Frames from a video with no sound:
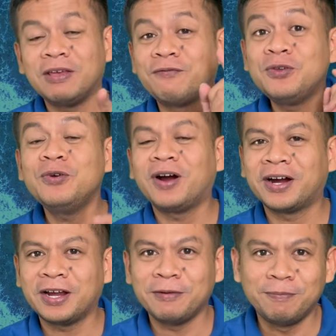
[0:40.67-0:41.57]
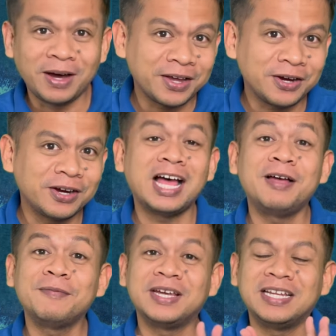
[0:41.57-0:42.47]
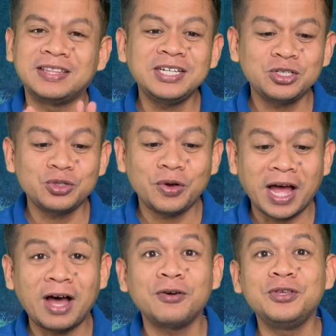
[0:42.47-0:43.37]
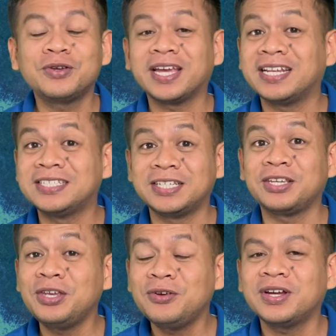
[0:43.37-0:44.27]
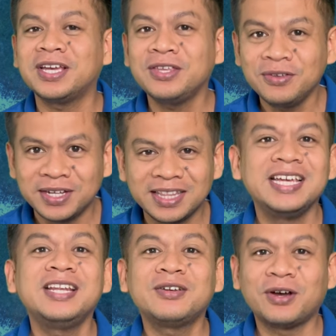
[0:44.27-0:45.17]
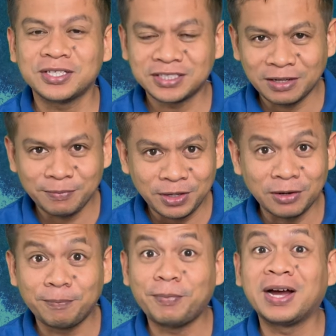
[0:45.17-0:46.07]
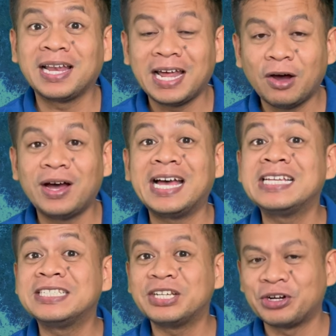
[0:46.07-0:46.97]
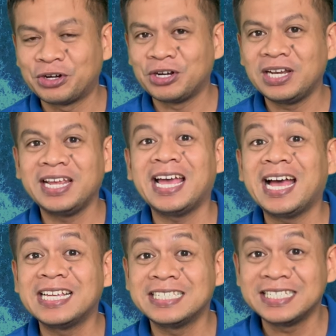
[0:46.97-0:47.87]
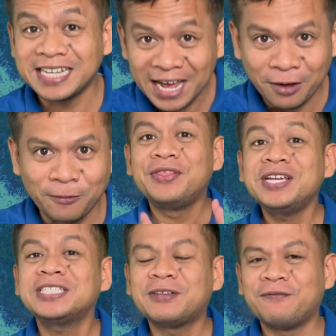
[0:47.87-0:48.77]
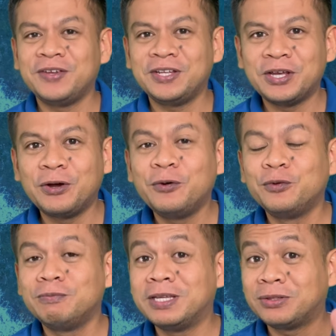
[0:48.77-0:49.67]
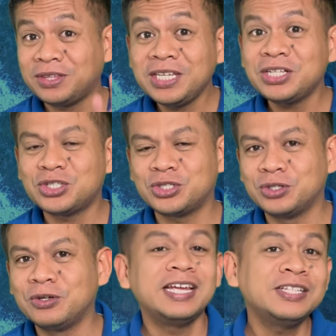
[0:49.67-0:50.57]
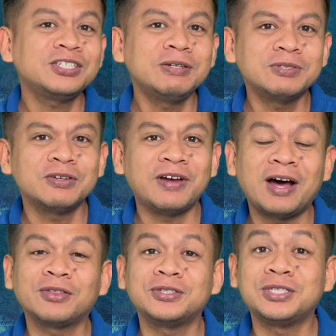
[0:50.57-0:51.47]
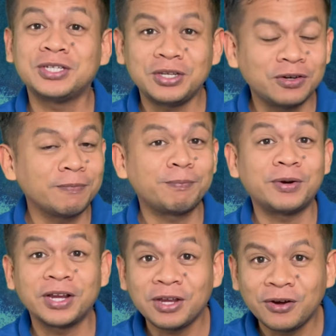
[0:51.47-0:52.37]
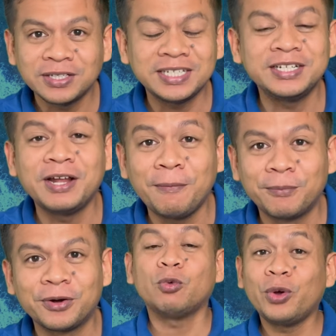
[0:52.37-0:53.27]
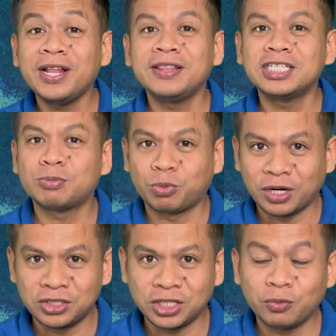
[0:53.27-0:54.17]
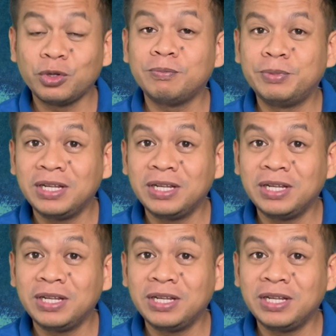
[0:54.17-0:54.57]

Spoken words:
if you are a buyer, I'm gonna teach you how you can secure a unit in Costa Mira Panglao as early as now. This video will be to teach you in terms of how to secure a priority number when this project will be